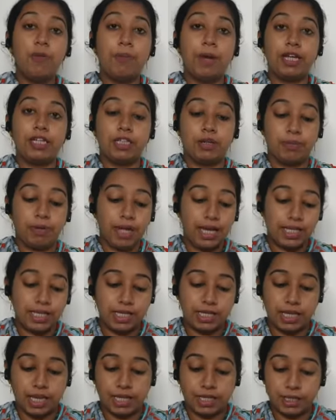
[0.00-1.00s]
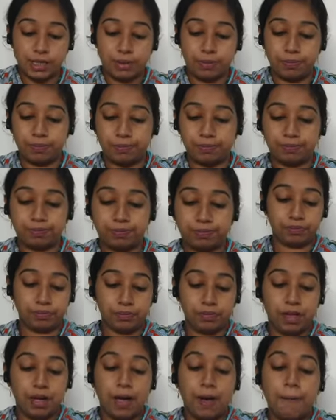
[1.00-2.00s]
page number exercise.
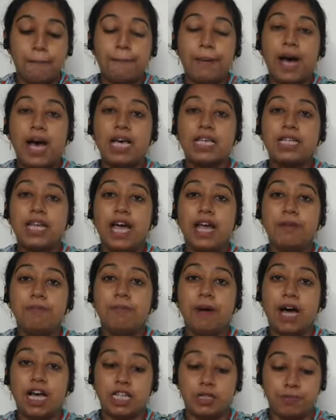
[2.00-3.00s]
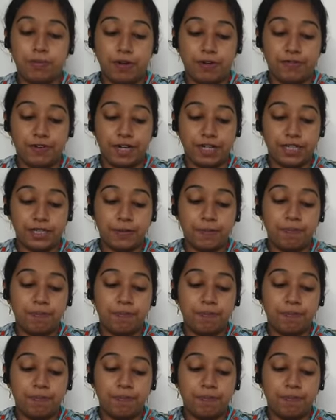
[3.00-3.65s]
Past and past perfect.